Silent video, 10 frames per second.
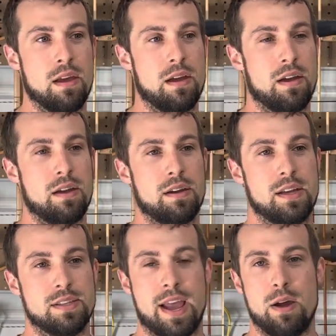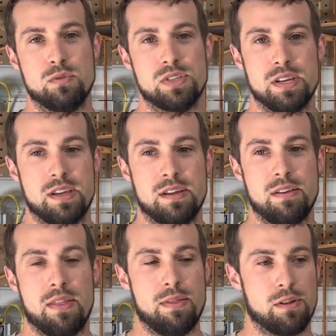a town,
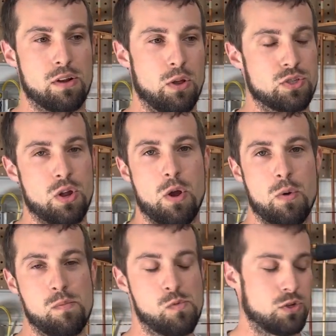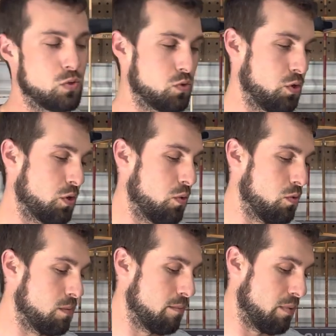city close to home, which was really
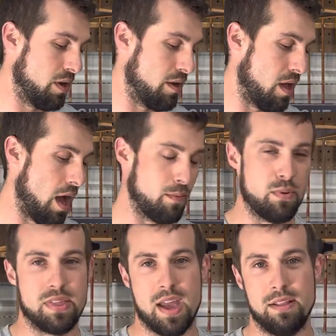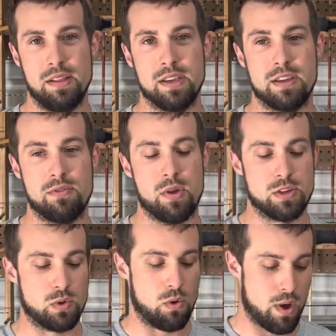cool. But I'll put that in the link if you
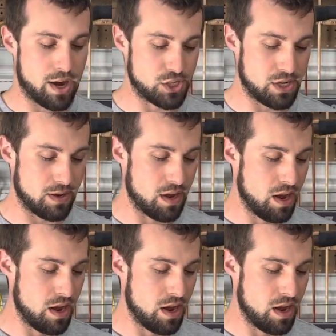guys want to watch it.